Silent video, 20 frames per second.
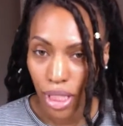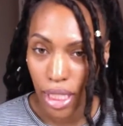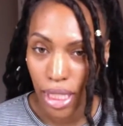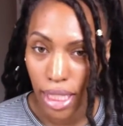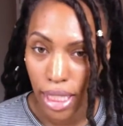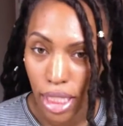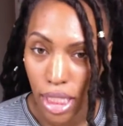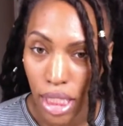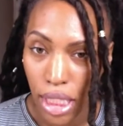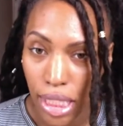
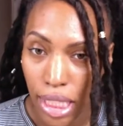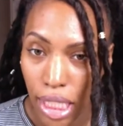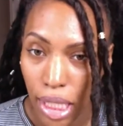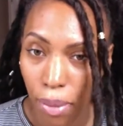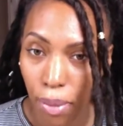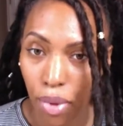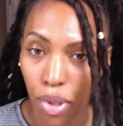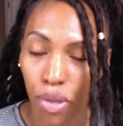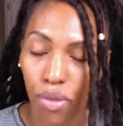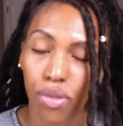that this is going
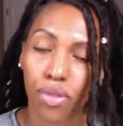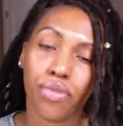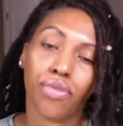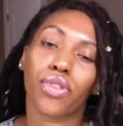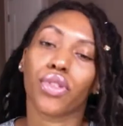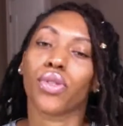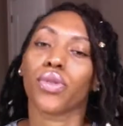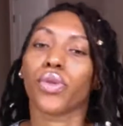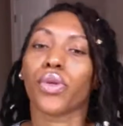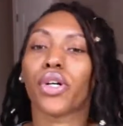to be a
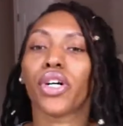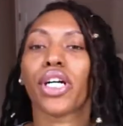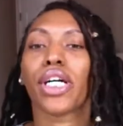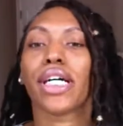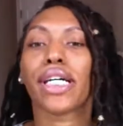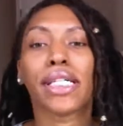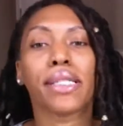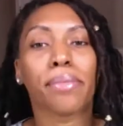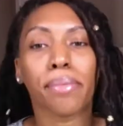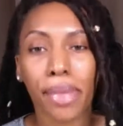review or
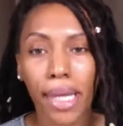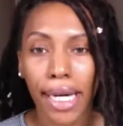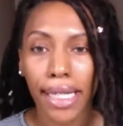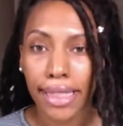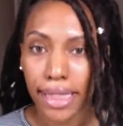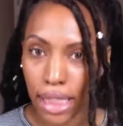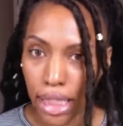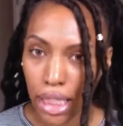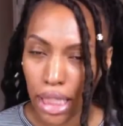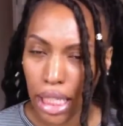an
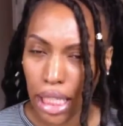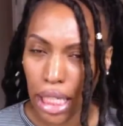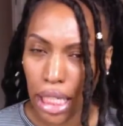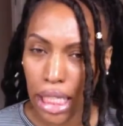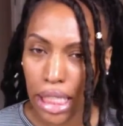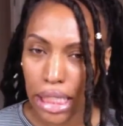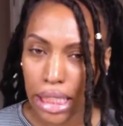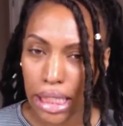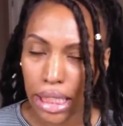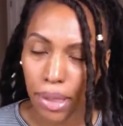unboxing, I
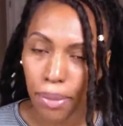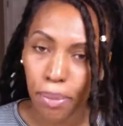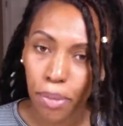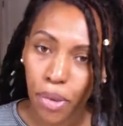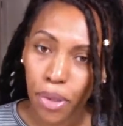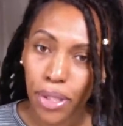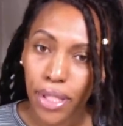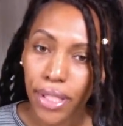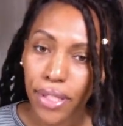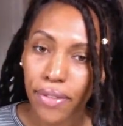guess.
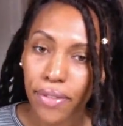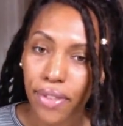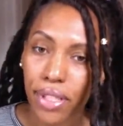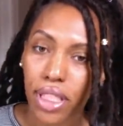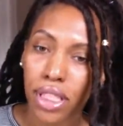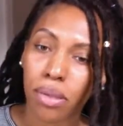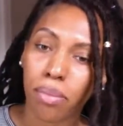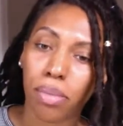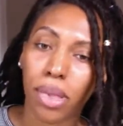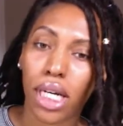More of
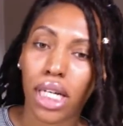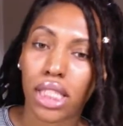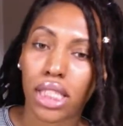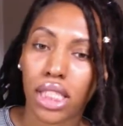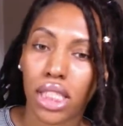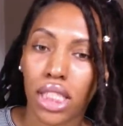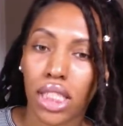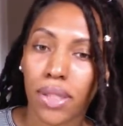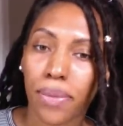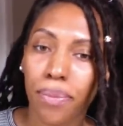an
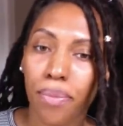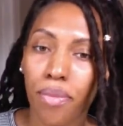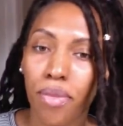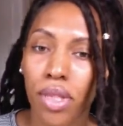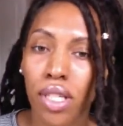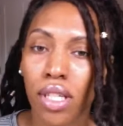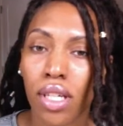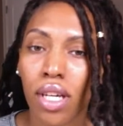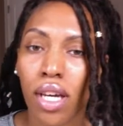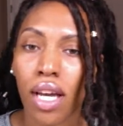unboxing.
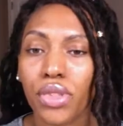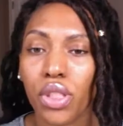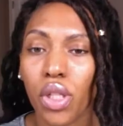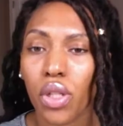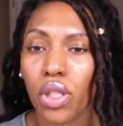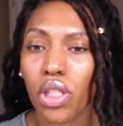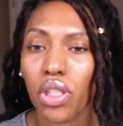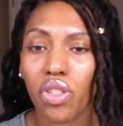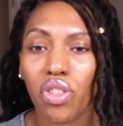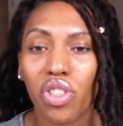So
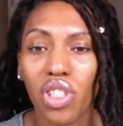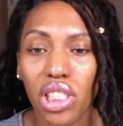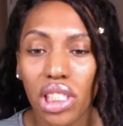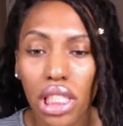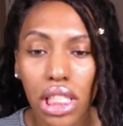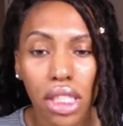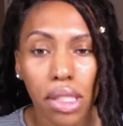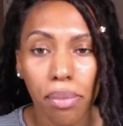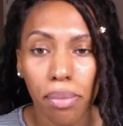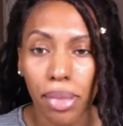this is just
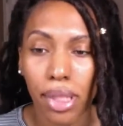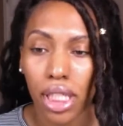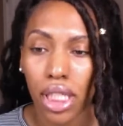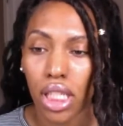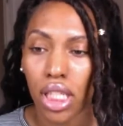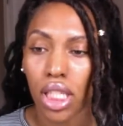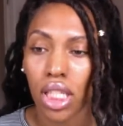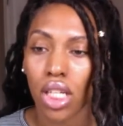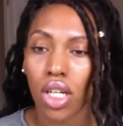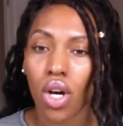going to
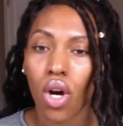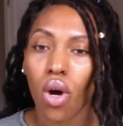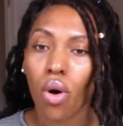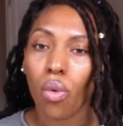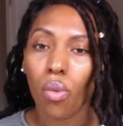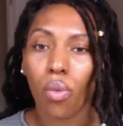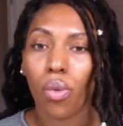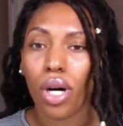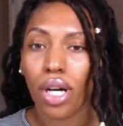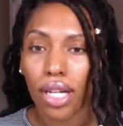be
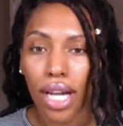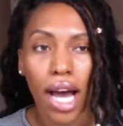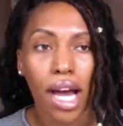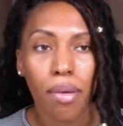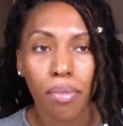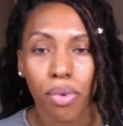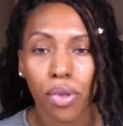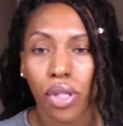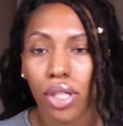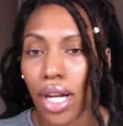what I
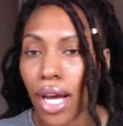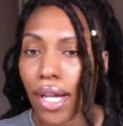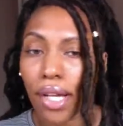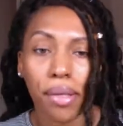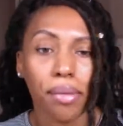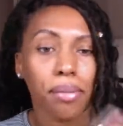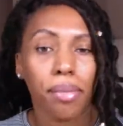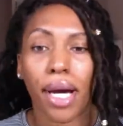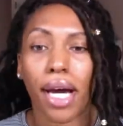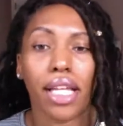bought. I
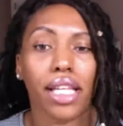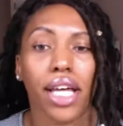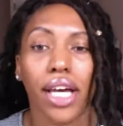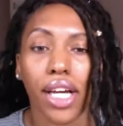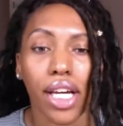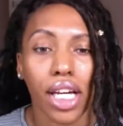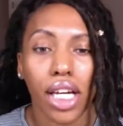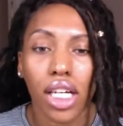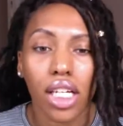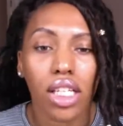didn't buy
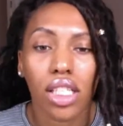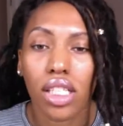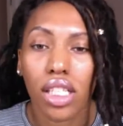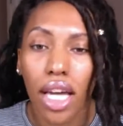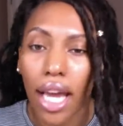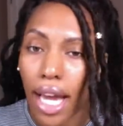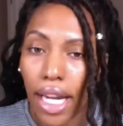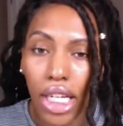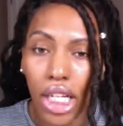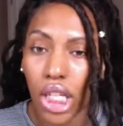like
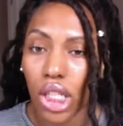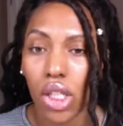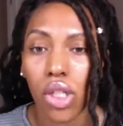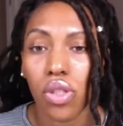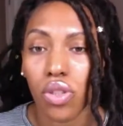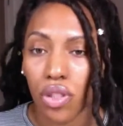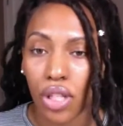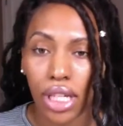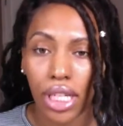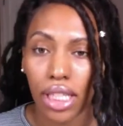any
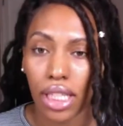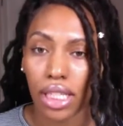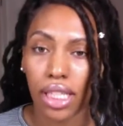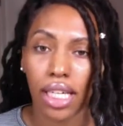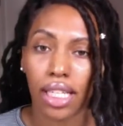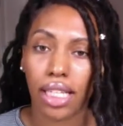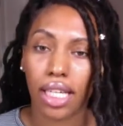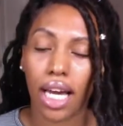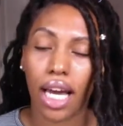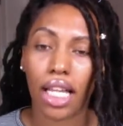clothes or anything
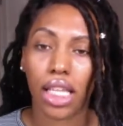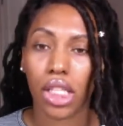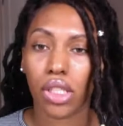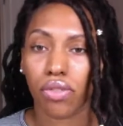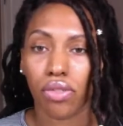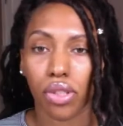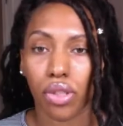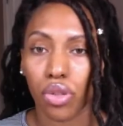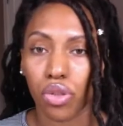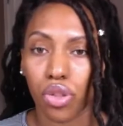like that. I
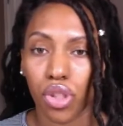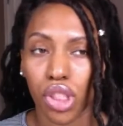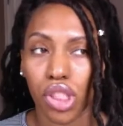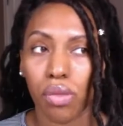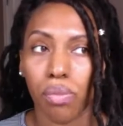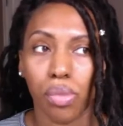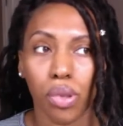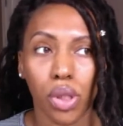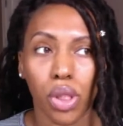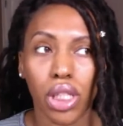literally
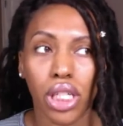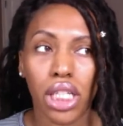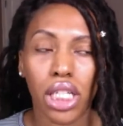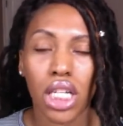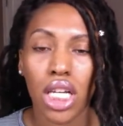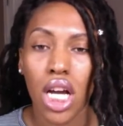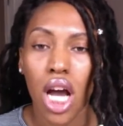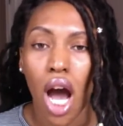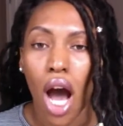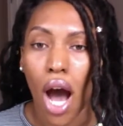just bought
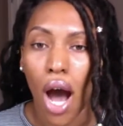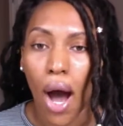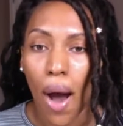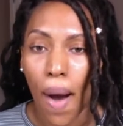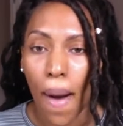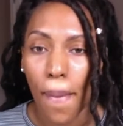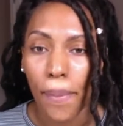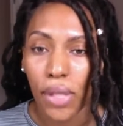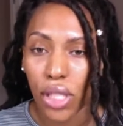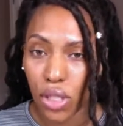
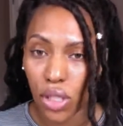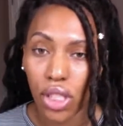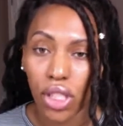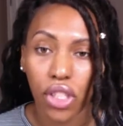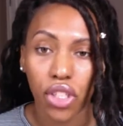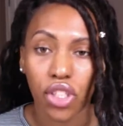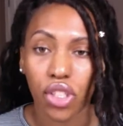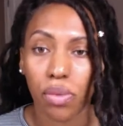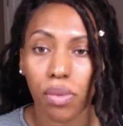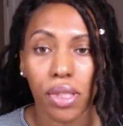the
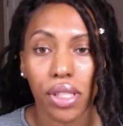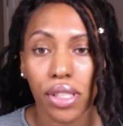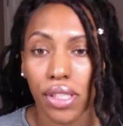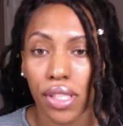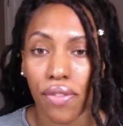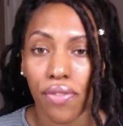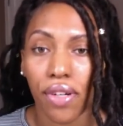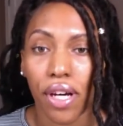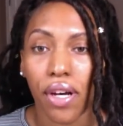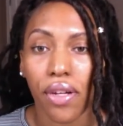sneakers because
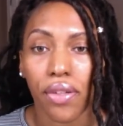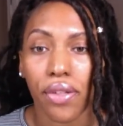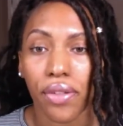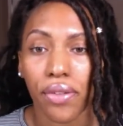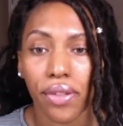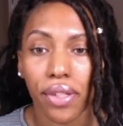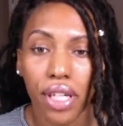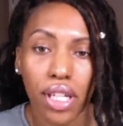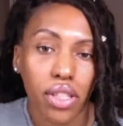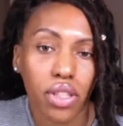I thought
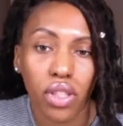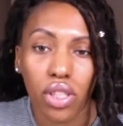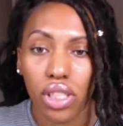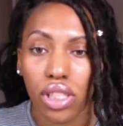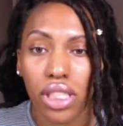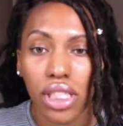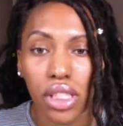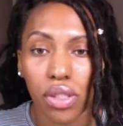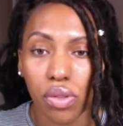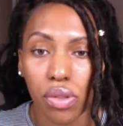the
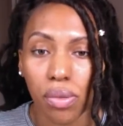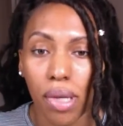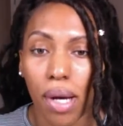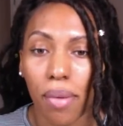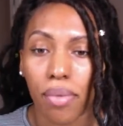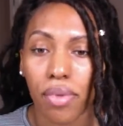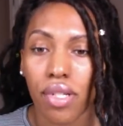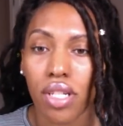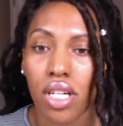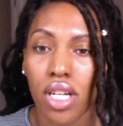sneakers was
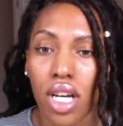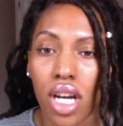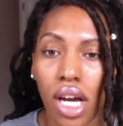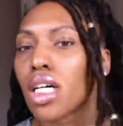popping.